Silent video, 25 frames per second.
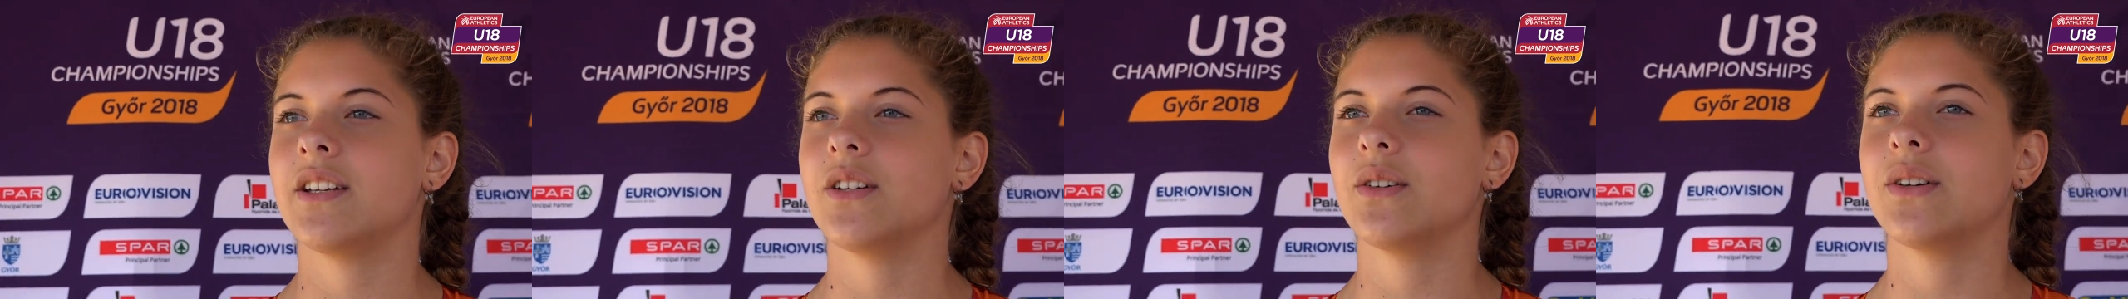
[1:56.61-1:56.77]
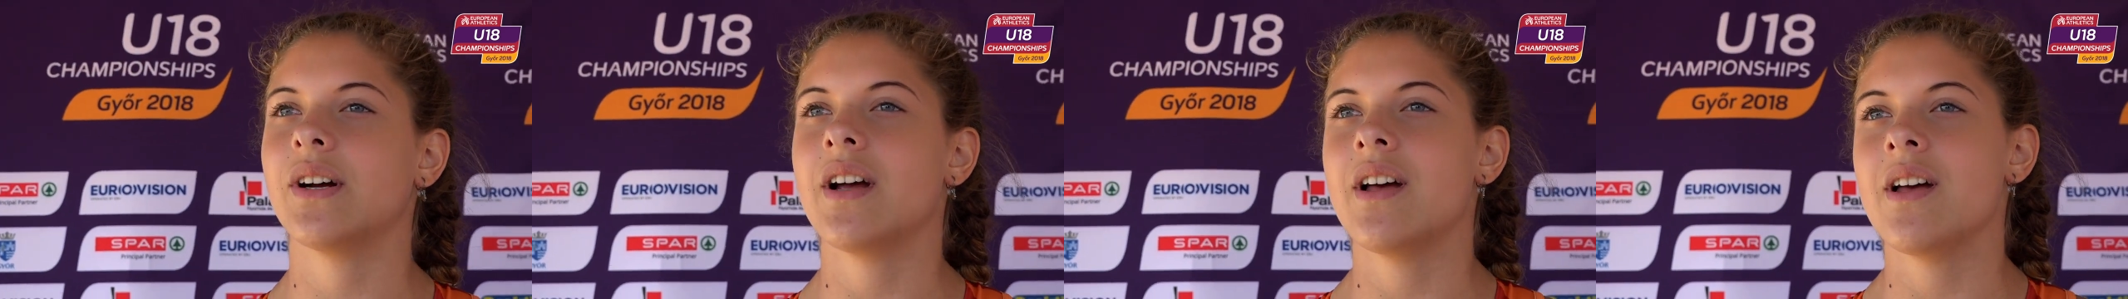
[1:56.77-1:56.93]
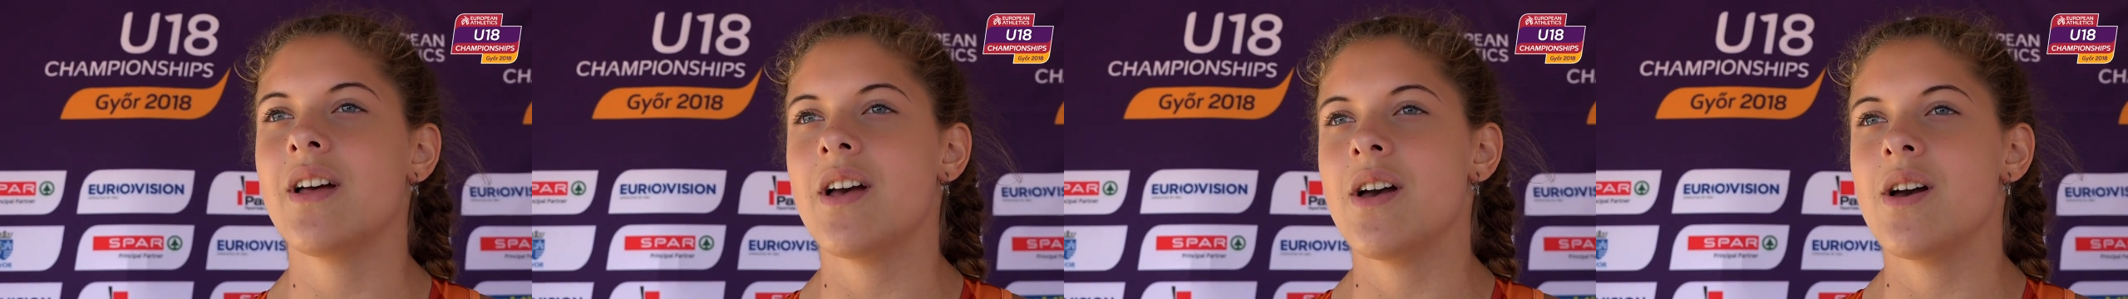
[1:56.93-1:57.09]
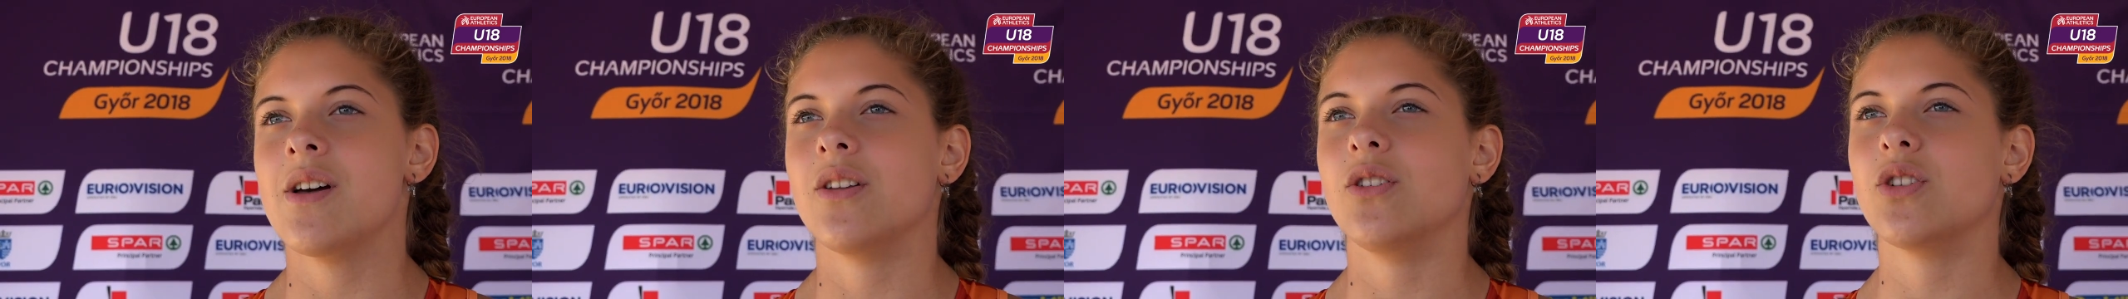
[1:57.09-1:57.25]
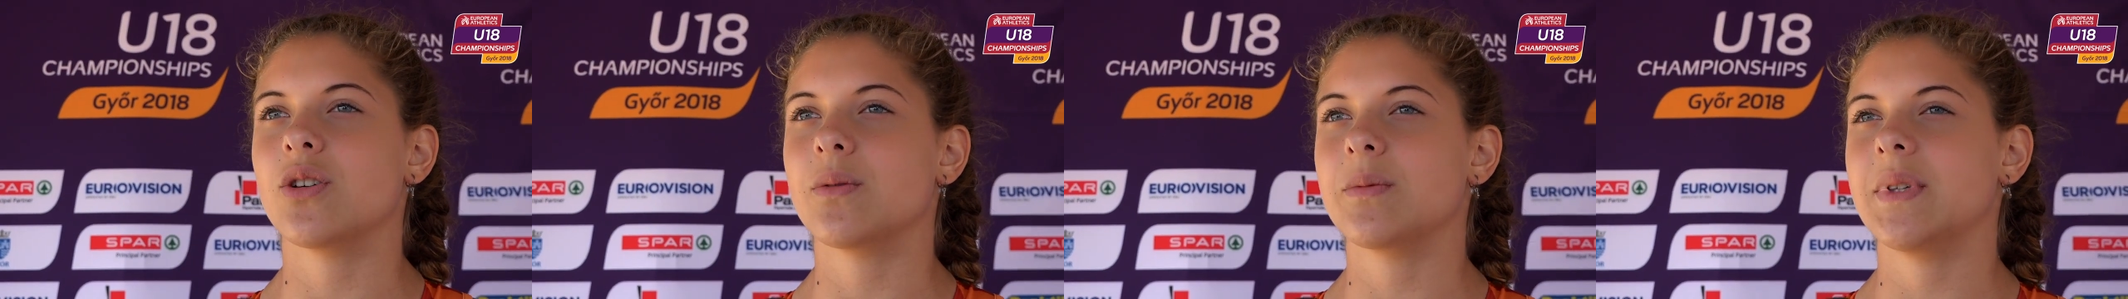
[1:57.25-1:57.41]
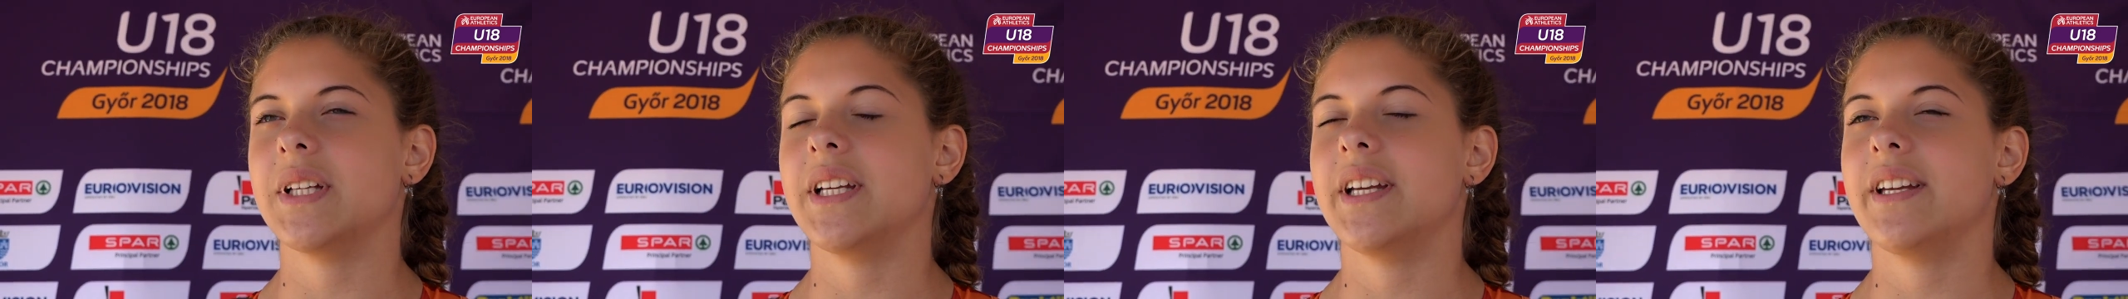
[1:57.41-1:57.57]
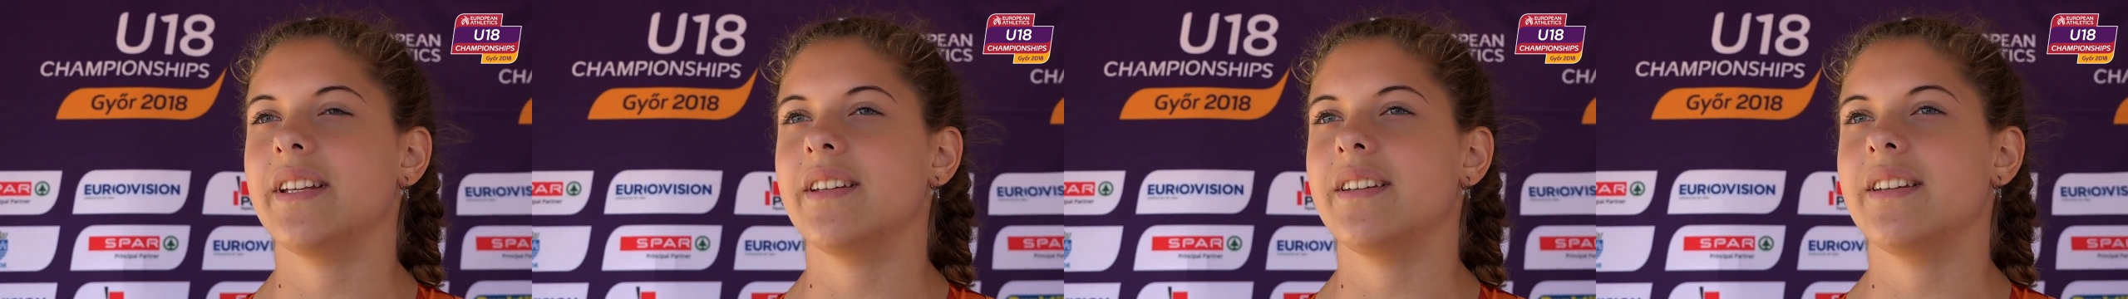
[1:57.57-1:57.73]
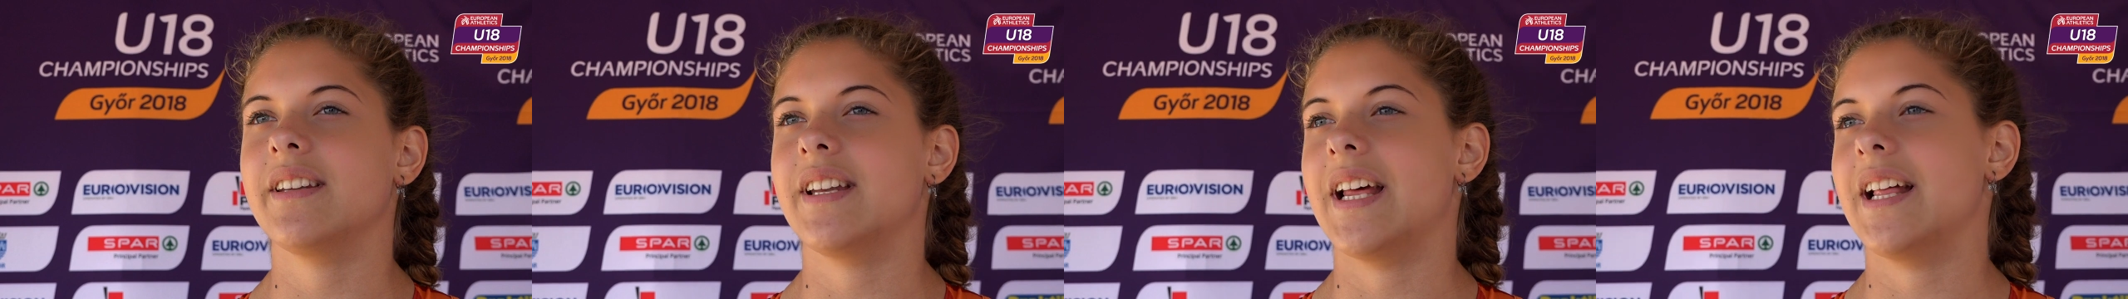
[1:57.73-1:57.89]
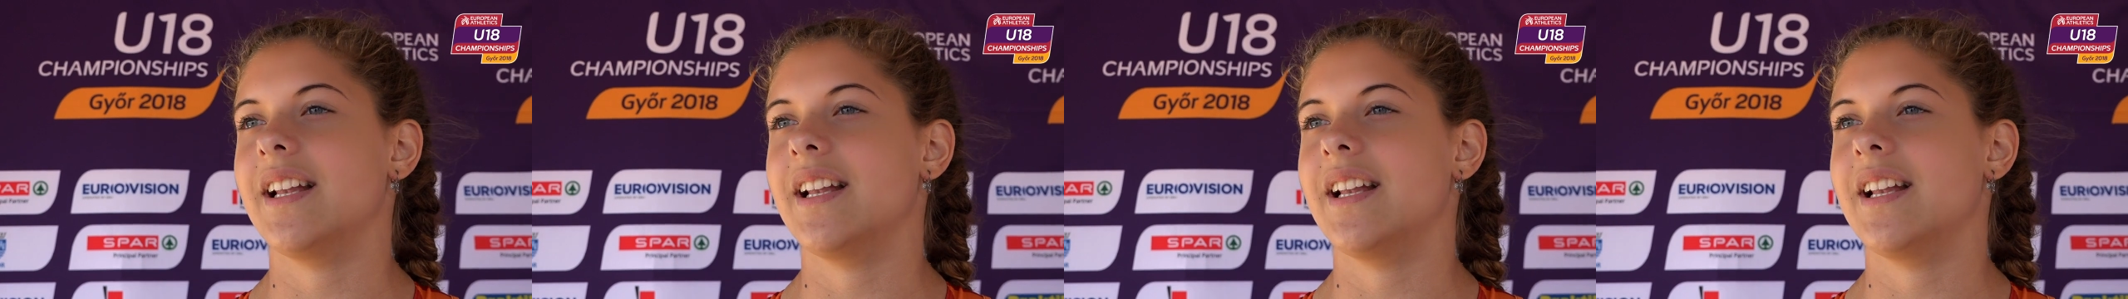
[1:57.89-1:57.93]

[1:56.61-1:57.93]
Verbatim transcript: You, normally in